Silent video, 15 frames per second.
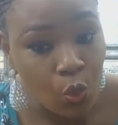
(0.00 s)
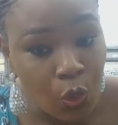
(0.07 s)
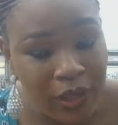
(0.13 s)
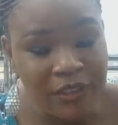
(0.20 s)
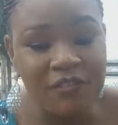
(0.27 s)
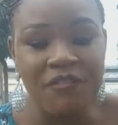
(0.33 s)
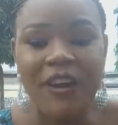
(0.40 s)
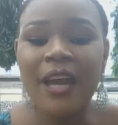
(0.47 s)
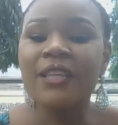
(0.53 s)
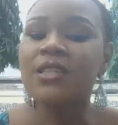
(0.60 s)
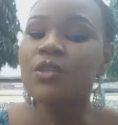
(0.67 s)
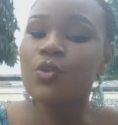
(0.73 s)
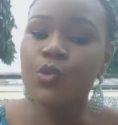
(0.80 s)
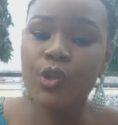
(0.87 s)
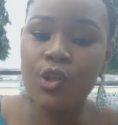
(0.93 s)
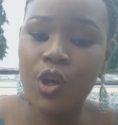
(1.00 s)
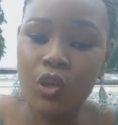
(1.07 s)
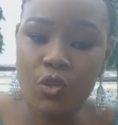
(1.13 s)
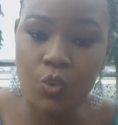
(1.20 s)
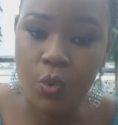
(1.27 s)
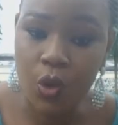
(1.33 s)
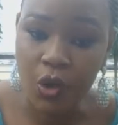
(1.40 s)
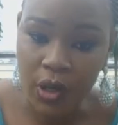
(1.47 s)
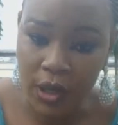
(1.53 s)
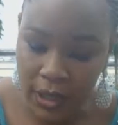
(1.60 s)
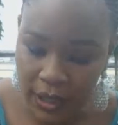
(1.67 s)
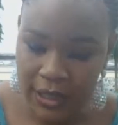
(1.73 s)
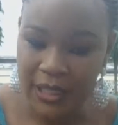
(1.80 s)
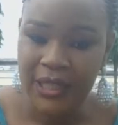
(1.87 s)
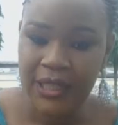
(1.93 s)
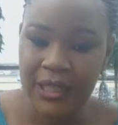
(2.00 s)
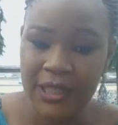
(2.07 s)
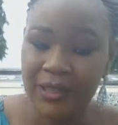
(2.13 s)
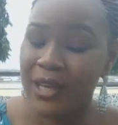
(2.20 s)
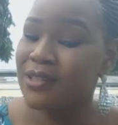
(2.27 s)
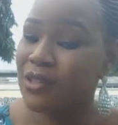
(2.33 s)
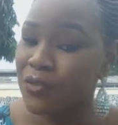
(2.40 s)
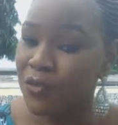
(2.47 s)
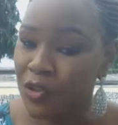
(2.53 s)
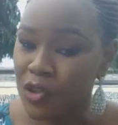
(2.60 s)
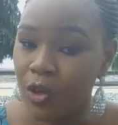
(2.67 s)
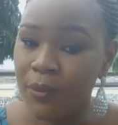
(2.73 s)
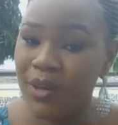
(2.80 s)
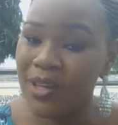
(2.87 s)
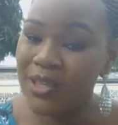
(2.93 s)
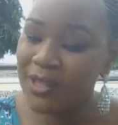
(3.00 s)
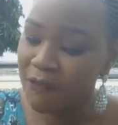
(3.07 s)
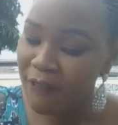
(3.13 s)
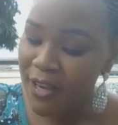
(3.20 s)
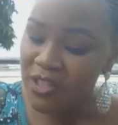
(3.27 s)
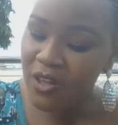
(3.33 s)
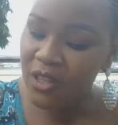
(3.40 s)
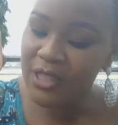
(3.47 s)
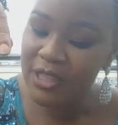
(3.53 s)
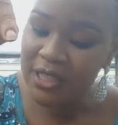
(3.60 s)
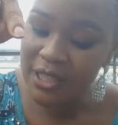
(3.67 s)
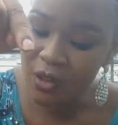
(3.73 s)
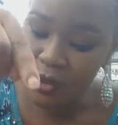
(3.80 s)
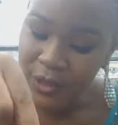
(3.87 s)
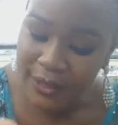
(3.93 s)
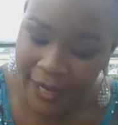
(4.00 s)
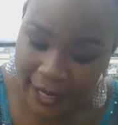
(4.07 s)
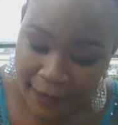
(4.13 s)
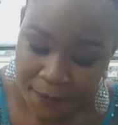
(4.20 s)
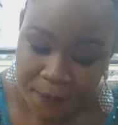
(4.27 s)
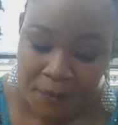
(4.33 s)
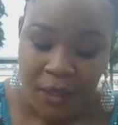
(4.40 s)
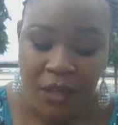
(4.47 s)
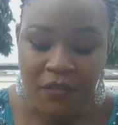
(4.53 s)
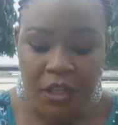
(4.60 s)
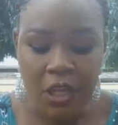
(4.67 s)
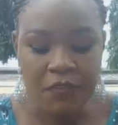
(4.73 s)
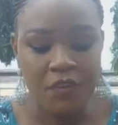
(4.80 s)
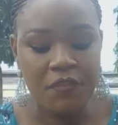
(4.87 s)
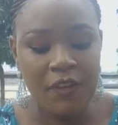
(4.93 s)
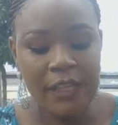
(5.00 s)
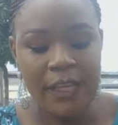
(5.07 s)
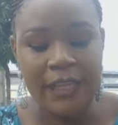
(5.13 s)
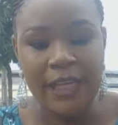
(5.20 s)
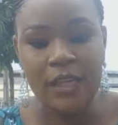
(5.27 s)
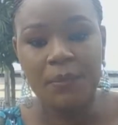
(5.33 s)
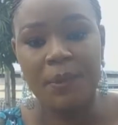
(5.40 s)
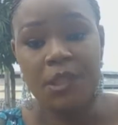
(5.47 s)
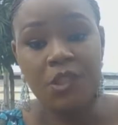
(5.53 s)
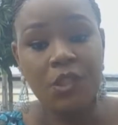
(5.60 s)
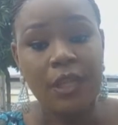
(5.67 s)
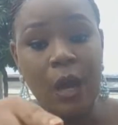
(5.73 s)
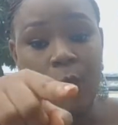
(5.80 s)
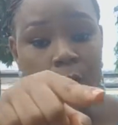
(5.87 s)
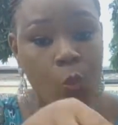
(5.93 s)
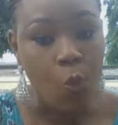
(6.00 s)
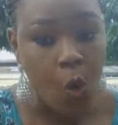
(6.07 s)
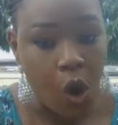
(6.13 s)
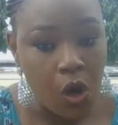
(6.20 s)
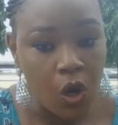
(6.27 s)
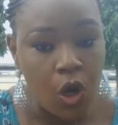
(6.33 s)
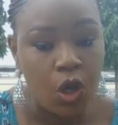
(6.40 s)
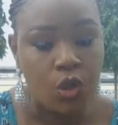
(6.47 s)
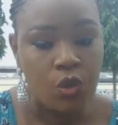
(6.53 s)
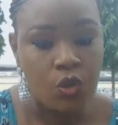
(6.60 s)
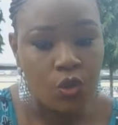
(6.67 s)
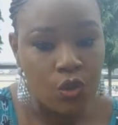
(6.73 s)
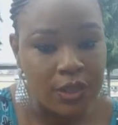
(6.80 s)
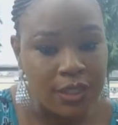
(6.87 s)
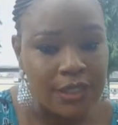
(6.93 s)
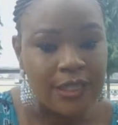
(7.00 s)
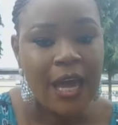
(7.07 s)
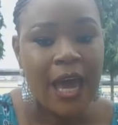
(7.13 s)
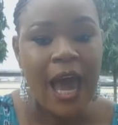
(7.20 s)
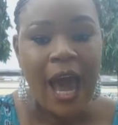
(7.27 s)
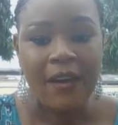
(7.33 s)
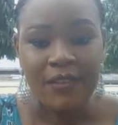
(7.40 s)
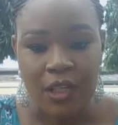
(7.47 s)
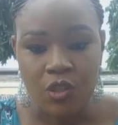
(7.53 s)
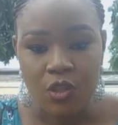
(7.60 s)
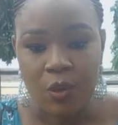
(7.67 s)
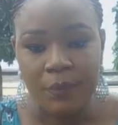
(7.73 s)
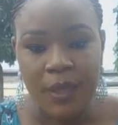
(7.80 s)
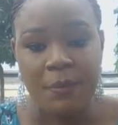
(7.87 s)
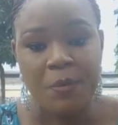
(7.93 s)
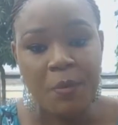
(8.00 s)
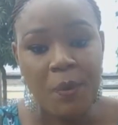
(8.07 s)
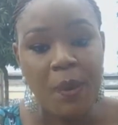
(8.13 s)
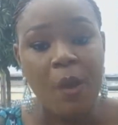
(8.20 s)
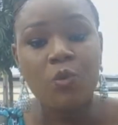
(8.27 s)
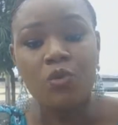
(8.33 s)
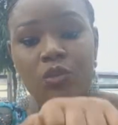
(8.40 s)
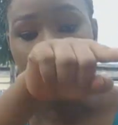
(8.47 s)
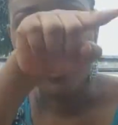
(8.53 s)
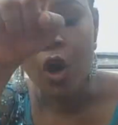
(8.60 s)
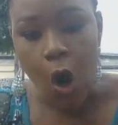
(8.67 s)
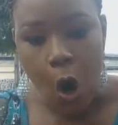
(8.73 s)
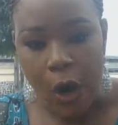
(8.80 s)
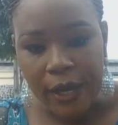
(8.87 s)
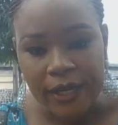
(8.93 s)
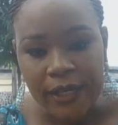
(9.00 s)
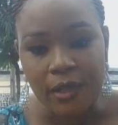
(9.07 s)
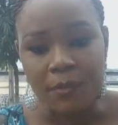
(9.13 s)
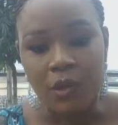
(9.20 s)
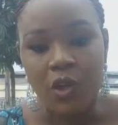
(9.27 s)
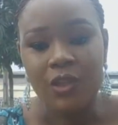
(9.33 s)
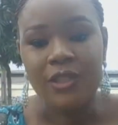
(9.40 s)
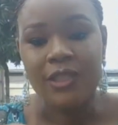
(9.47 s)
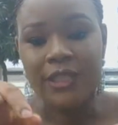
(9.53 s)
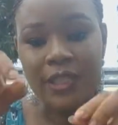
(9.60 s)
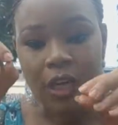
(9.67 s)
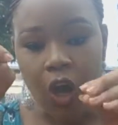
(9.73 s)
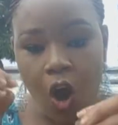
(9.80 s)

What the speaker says: work. In fact, it will not work. That is for sure, because the infection is still there. Even if you finally get a medication that will work, you use it, after some time the problem will reoccur again, because the